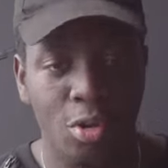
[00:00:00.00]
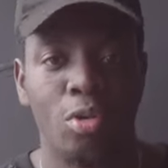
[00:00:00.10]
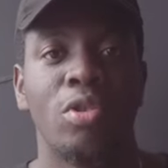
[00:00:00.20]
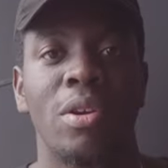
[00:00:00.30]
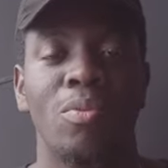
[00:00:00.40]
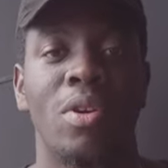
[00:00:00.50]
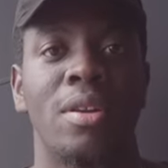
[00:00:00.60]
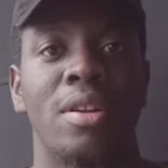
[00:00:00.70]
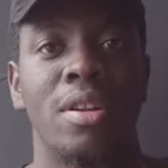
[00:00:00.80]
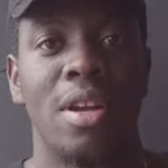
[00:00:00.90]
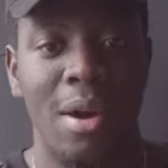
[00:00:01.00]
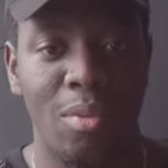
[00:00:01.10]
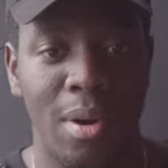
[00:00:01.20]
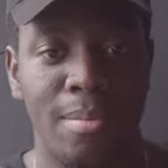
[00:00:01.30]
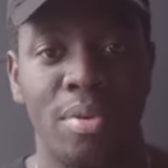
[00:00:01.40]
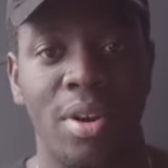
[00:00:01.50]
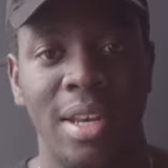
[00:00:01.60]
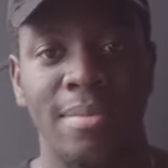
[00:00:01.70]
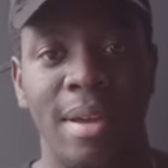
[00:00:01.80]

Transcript: all in one, at one point,